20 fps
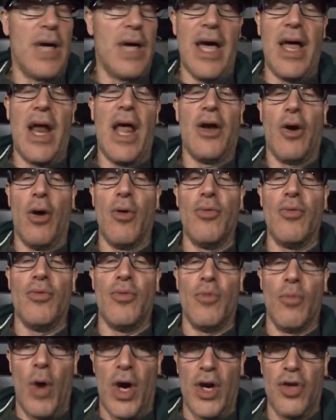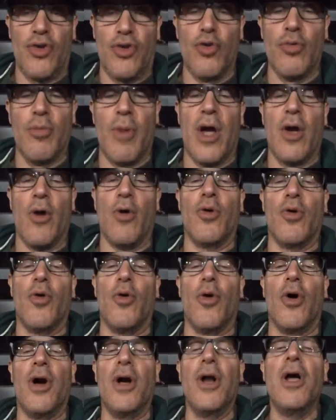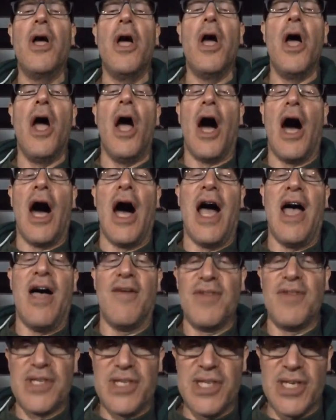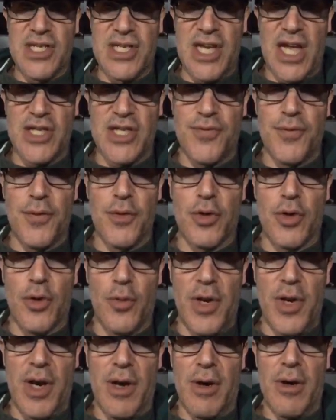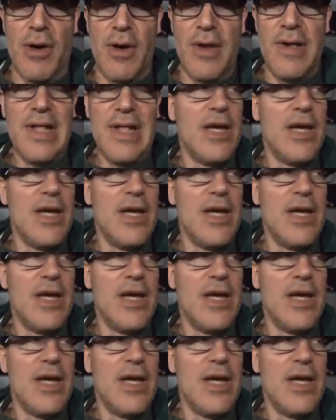and I don't want to toot my own horn, I have a successful career.